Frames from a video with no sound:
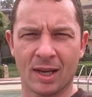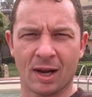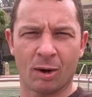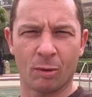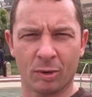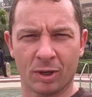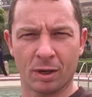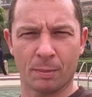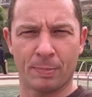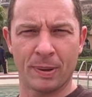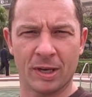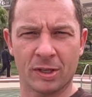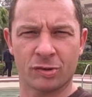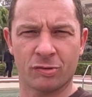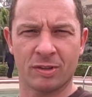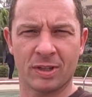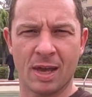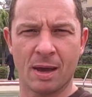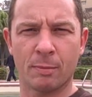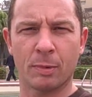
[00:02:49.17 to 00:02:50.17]
They're holding a
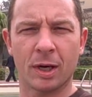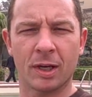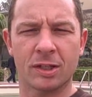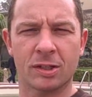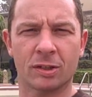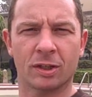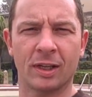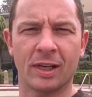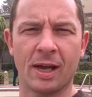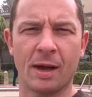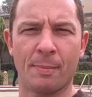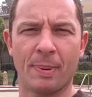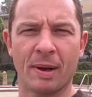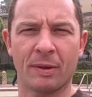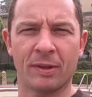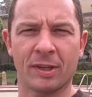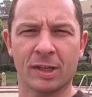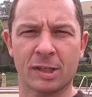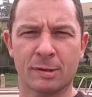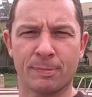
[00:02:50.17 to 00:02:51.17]
picture in their mind's eye
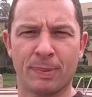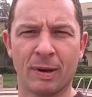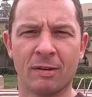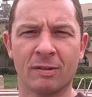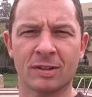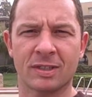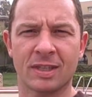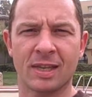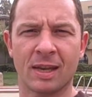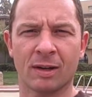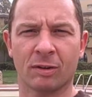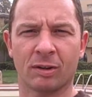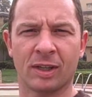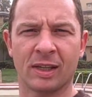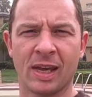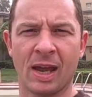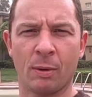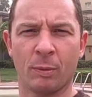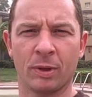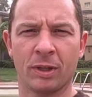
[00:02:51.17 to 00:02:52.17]
about the experience that they're going
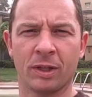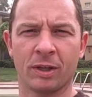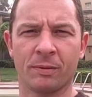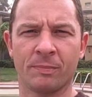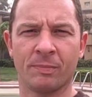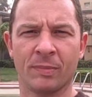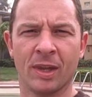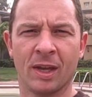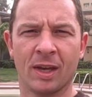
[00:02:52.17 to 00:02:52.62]
to get with you.